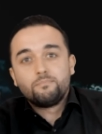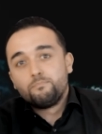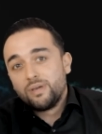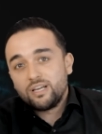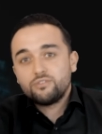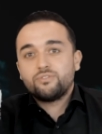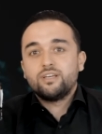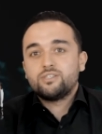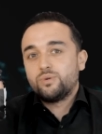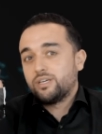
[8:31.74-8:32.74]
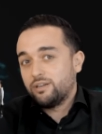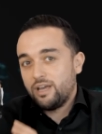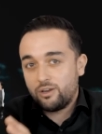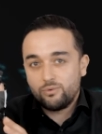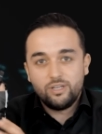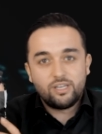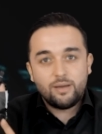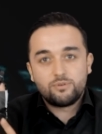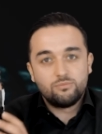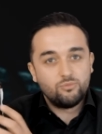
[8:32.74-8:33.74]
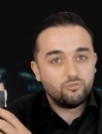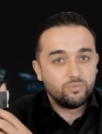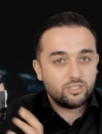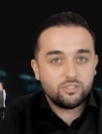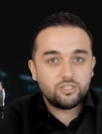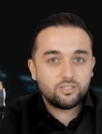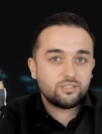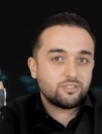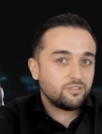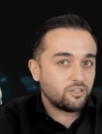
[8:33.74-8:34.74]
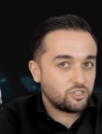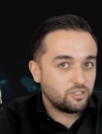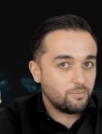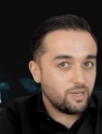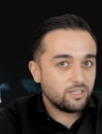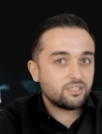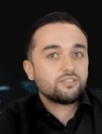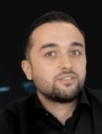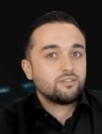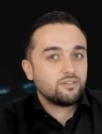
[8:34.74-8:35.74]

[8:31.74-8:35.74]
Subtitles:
Because of this, we can accurately capture movements such as touching the base